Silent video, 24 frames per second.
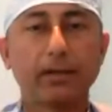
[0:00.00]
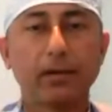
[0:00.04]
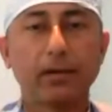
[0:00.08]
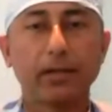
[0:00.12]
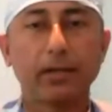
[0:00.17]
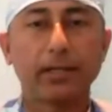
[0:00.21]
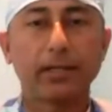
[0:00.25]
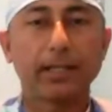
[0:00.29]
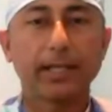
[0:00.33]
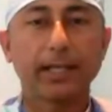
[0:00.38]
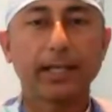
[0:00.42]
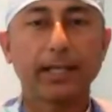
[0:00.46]
the
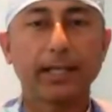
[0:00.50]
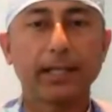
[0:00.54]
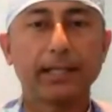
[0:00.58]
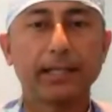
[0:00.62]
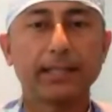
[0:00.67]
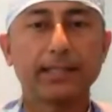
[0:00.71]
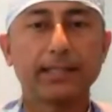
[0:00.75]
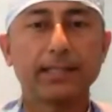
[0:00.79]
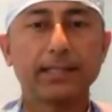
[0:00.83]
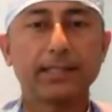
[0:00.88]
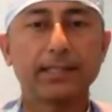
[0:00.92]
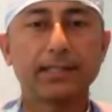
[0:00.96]
contact
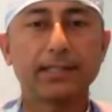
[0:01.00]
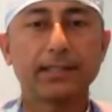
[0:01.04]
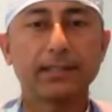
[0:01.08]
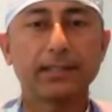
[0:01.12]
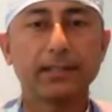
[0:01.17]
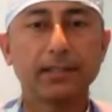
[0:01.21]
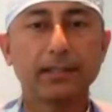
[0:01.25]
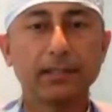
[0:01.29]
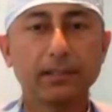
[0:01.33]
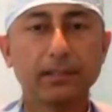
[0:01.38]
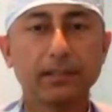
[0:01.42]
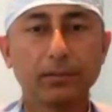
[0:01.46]
lenses
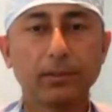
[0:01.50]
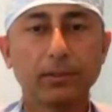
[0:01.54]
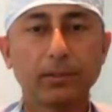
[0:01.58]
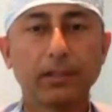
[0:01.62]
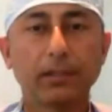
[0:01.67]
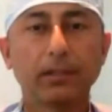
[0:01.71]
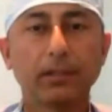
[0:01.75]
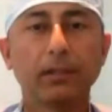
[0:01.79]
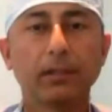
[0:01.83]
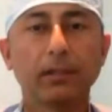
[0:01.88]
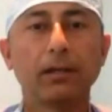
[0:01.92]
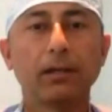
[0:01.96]
into
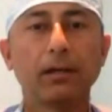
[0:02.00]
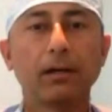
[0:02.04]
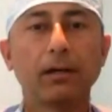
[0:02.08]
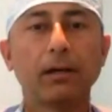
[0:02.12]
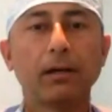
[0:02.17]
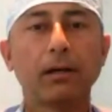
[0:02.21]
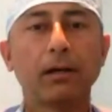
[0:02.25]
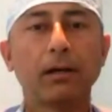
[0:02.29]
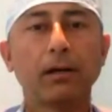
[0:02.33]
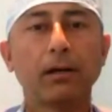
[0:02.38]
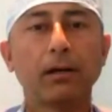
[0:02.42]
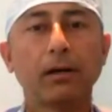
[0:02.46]
the
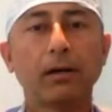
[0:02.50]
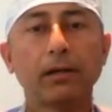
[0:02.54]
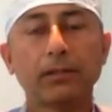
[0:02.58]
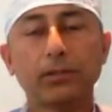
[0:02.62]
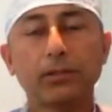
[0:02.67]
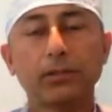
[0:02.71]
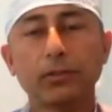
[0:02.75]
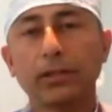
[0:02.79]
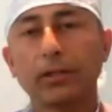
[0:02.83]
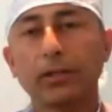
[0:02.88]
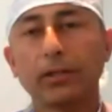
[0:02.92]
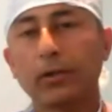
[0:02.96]

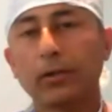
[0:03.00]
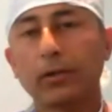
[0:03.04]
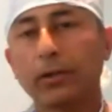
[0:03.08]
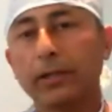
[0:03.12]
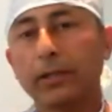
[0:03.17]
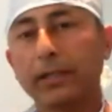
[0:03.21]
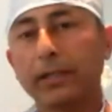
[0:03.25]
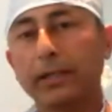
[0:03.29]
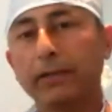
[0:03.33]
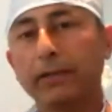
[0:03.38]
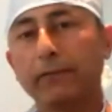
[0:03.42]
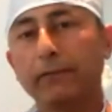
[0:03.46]
onto the
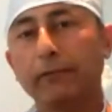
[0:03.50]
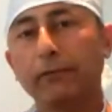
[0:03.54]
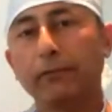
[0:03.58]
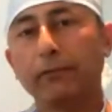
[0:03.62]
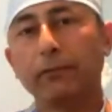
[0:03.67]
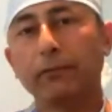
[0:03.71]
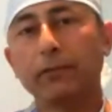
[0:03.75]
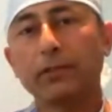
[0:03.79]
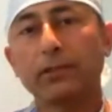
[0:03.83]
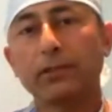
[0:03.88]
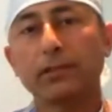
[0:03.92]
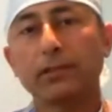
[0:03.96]
cornea,
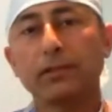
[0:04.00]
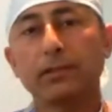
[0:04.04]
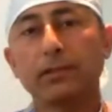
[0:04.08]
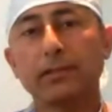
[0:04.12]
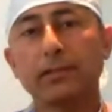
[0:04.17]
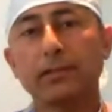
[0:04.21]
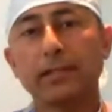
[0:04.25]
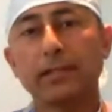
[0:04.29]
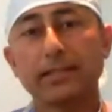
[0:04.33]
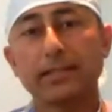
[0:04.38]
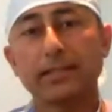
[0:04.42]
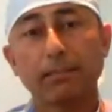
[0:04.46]
which
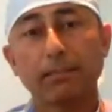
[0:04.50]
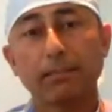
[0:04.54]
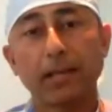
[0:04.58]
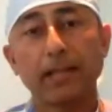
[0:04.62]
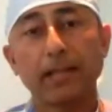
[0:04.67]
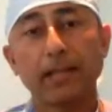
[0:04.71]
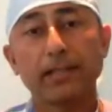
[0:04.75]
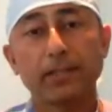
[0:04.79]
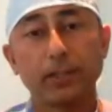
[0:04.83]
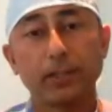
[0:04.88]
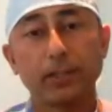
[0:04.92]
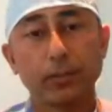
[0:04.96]
then
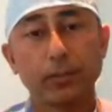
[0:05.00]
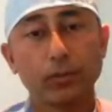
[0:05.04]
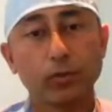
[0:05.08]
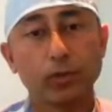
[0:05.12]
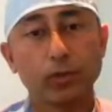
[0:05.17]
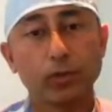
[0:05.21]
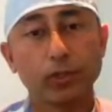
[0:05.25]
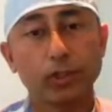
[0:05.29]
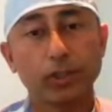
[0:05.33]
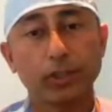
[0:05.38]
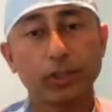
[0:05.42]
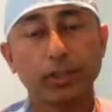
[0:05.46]
supplies
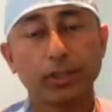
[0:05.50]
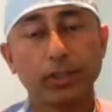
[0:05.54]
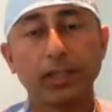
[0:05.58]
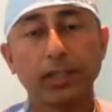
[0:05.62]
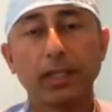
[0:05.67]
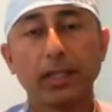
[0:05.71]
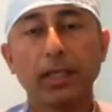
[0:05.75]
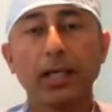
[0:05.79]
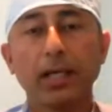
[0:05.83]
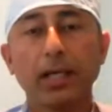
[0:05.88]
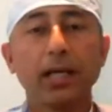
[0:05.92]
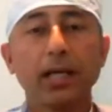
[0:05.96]
nutrition.
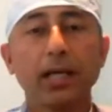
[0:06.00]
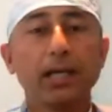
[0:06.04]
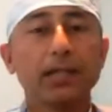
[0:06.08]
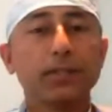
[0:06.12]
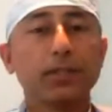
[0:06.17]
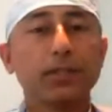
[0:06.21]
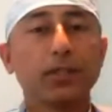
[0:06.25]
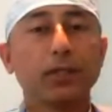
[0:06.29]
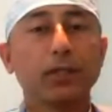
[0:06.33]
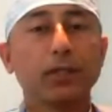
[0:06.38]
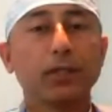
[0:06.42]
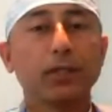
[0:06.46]

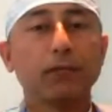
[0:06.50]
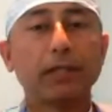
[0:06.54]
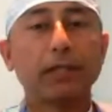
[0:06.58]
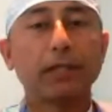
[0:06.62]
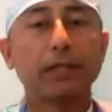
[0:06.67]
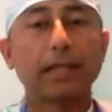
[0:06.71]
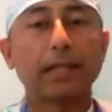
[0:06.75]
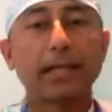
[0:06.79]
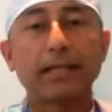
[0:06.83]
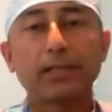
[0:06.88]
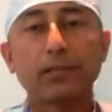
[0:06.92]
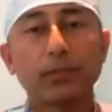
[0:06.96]
So if the
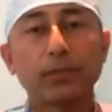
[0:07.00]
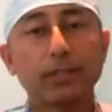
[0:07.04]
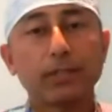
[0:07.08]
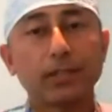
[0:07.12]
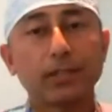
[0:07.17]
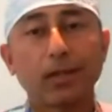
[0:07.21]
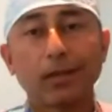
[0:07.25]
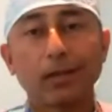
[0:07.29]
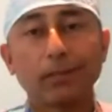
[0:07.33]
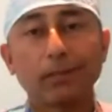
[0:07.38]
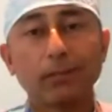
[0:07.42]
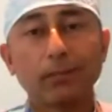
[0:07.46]
lens
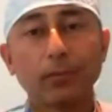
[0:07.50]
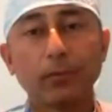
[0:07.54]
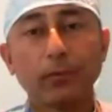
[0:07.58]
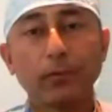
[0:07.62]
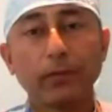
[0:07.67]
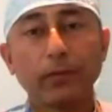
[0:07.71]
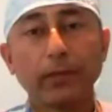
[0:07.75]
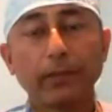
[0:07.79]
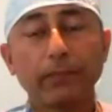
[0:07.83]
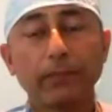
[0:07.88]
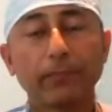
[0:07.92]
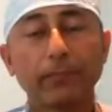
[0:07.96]
was not
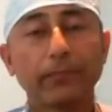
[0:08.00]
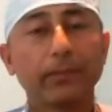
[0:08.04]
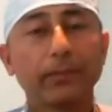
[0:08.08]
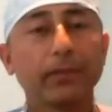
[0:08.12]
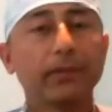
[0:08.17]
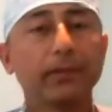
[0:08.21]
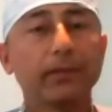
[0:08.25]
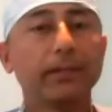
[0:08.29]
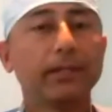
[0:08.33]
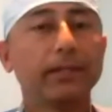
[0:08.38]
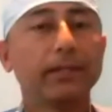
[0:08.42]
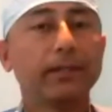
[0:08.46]
moving,
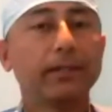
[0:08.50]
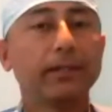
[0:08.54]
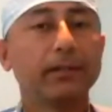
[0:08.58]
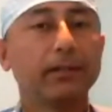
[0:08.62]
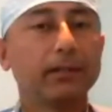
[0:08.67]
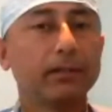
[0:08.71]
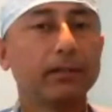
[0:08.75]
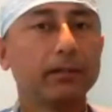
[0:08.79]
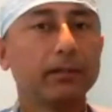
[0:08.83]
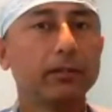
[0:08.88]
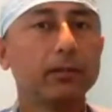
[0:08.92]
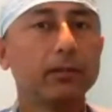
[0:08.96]

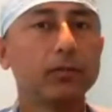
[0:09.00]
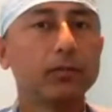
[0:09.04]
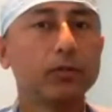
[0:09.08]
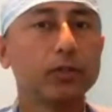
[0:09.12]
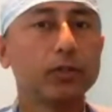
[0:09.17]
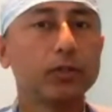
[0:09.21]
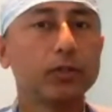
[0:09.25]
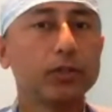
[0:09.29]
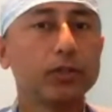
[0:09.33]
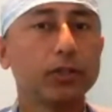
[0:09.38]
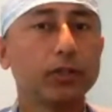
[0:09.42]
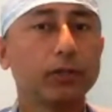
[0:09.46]
then
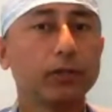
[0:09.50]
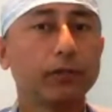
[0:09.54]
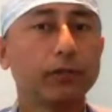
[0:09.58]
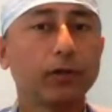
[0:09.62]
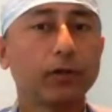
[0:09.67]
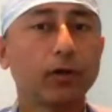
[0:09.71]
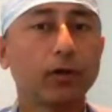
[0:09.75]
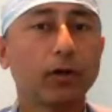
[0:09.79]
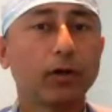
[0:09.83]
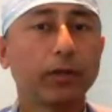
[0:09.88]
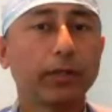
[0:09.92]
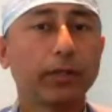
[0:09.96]
nutrition of
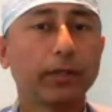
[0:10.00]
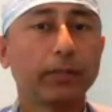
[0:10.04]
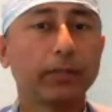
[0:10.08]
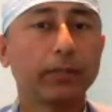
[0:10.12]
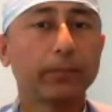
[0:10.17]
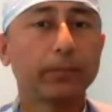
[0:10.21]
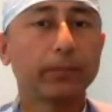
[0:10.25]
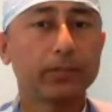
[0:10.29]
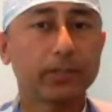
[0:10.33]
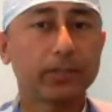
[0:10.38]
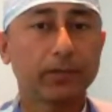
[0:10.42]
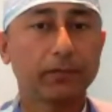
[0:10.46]
the cornea
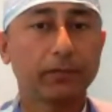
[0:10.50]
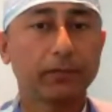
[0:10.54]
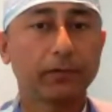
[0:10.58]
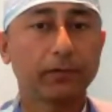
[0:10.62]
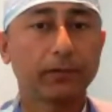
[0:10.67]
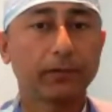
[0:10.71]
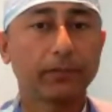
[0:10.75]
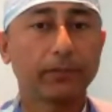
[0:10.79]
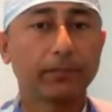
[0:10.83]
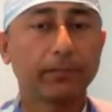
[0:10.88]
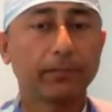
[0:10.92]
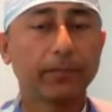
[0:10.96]
would
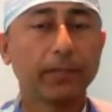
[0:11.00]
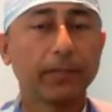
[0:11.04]
suffer.